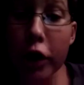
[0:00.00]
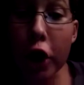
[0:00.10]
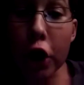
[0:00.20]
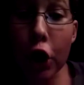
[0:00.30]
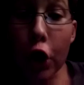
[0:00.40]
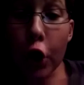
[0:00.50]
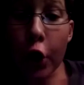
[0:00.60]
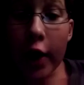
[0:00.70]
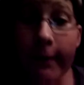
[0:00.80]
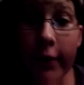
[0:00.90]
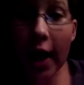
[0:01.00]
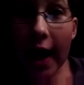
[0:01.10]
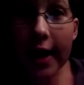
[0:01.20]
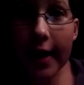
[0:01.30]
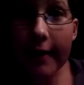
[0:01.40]
If you guys left in
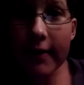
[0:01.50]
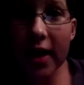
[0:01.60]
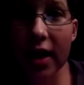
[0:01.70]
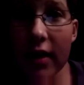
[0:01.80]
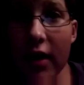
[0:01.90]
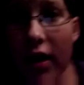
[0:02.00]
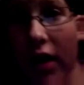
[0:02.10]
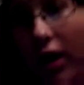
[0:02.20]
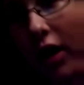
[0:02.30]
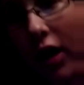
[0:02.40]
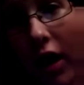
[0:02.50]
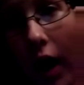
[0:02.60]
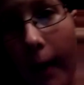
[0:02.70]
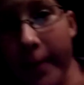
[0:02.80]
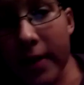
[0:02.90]
the comments
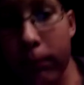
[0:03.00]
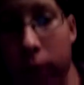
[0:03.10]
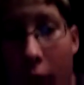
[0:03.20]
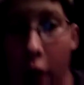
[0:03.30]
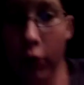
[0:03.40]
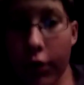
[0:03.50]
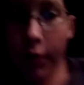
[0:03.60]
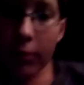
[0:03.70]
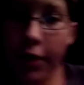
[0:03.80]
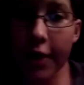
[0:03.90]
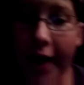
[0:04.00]
below some things